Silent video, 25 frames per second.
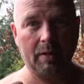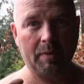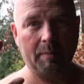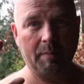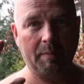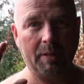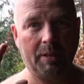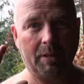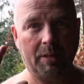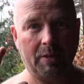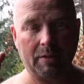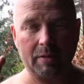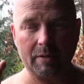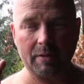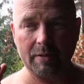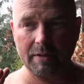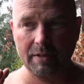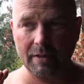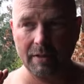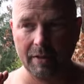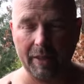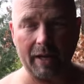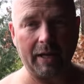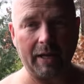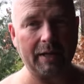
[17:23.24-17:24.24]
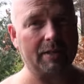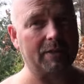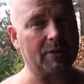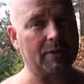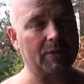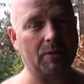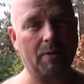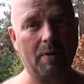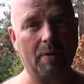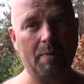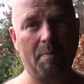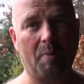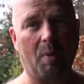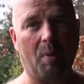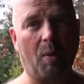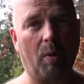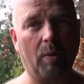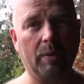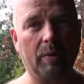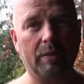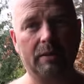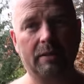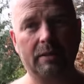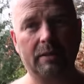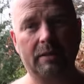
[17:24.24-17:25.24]
because that is so
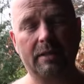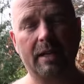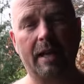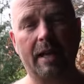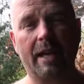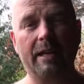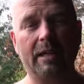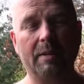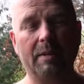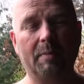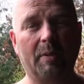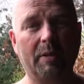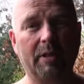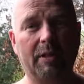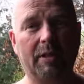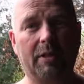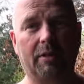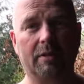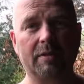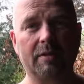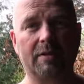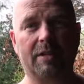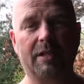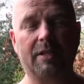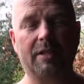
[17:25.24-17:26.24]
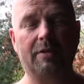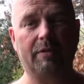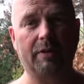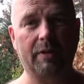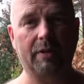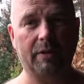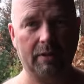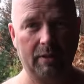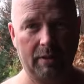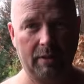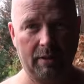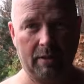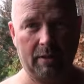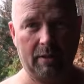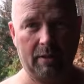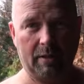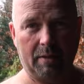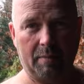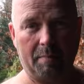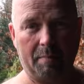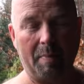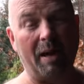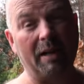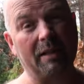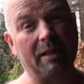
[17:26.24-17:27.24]
important to anybody considering
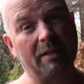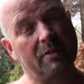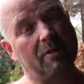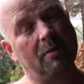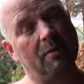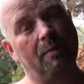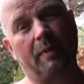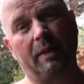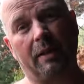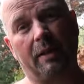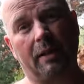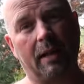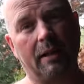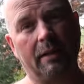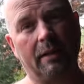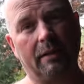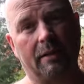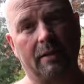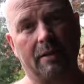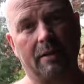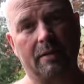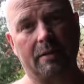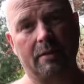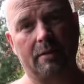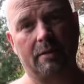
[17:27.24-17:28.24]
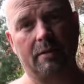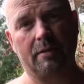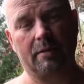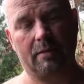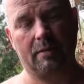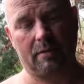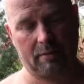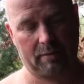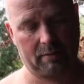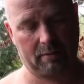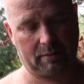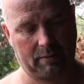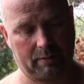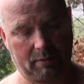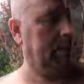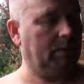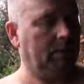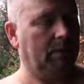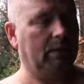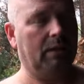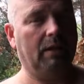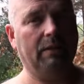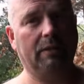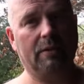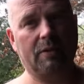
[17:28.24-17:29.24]
buying something like this.
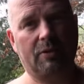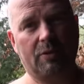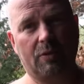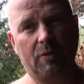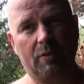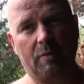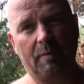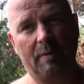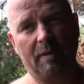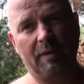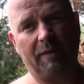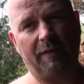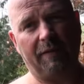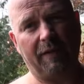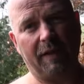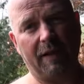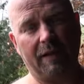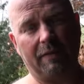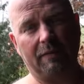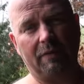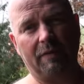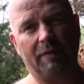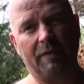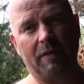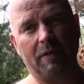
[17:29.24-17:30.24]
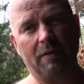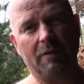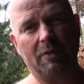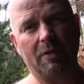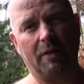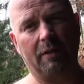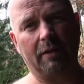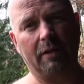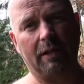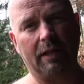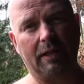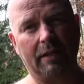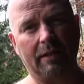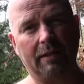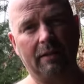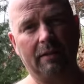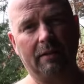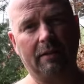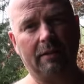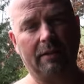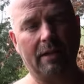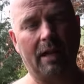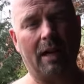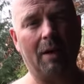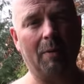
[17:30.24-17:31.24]
And there's so many fake reviews
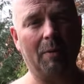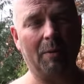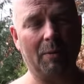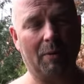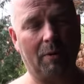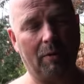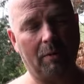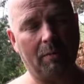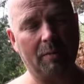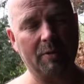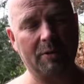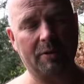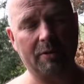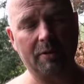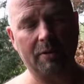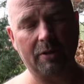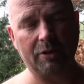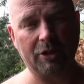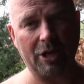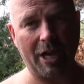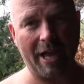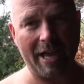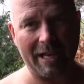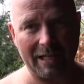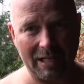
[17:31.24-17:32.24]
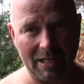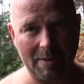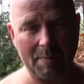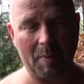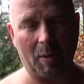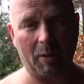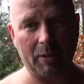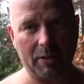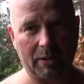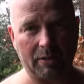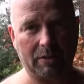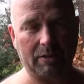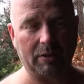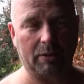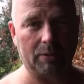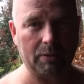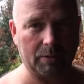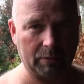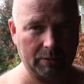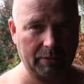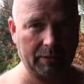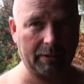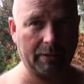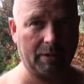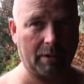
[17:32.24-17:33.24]
online that I would always urge anybody to
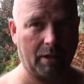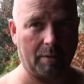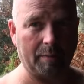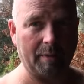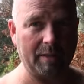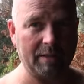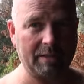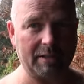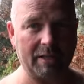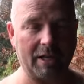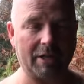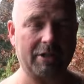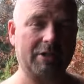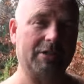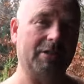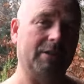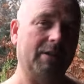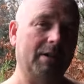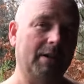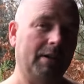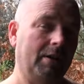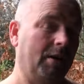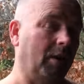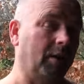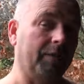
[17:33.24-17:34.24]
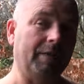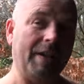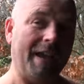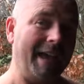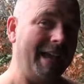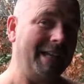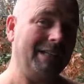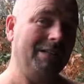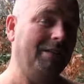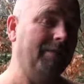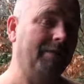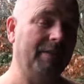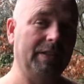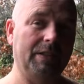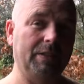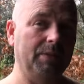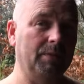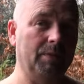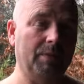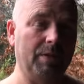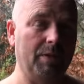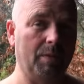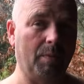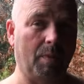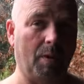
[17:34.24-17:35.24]
go to the comment section of any
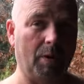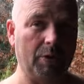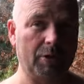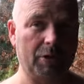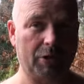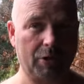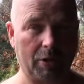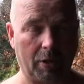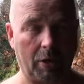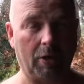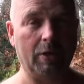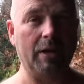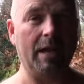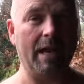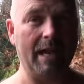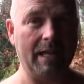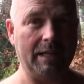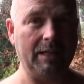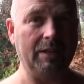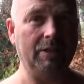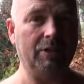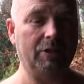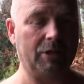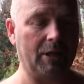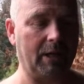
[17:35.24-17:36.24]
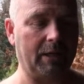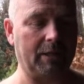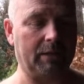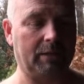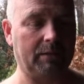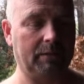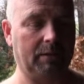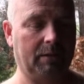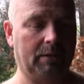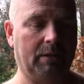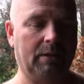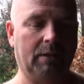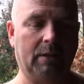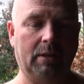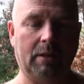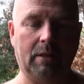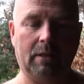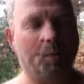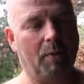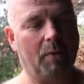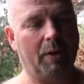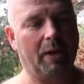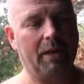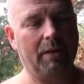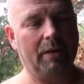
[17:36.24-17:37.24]
video you watch on any channel.
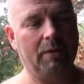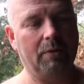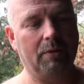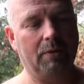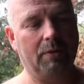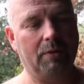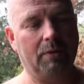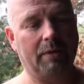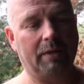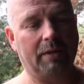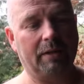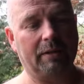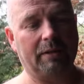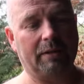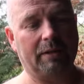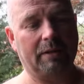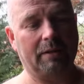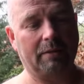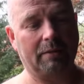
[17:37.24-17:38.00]
But I know that